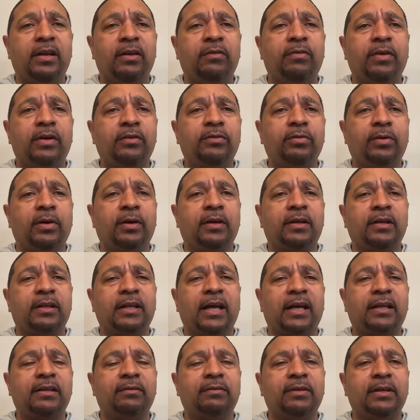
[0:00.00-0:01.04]
individual and
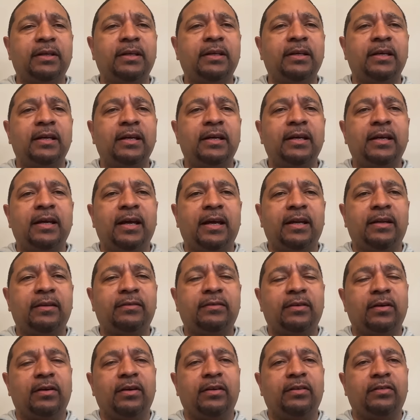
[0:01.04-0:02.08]
collectively, and
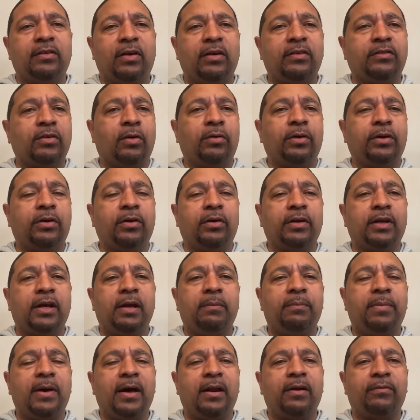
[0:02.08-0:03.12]
it's it's, it's only going to
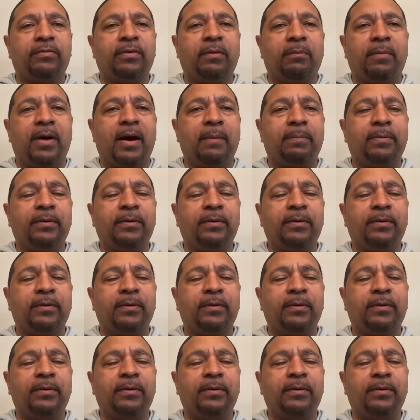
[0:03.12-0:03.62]
get better from my